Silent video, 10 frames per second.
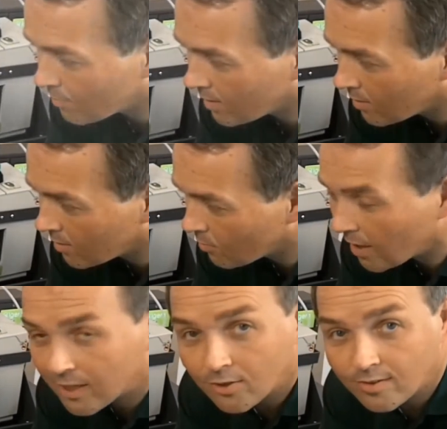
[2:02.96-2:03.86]
the
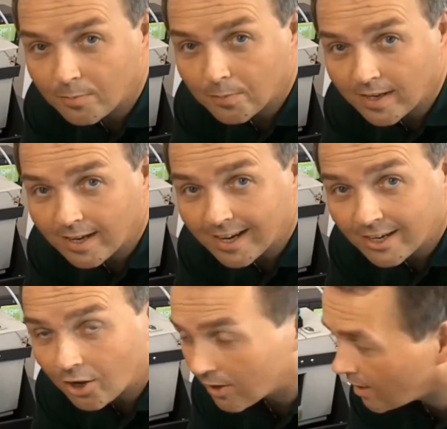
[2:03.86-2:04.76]
run you simply
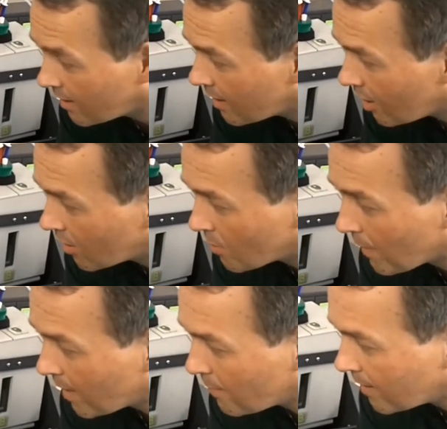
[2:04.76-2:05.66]
click on
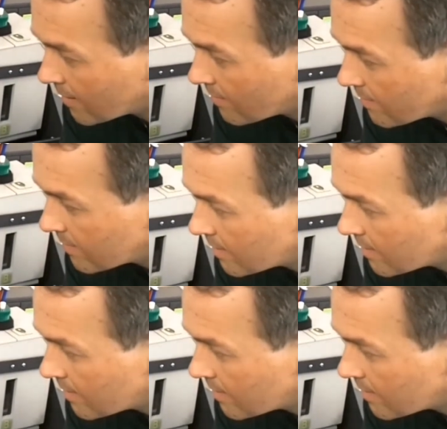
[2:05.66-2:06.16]
the play button.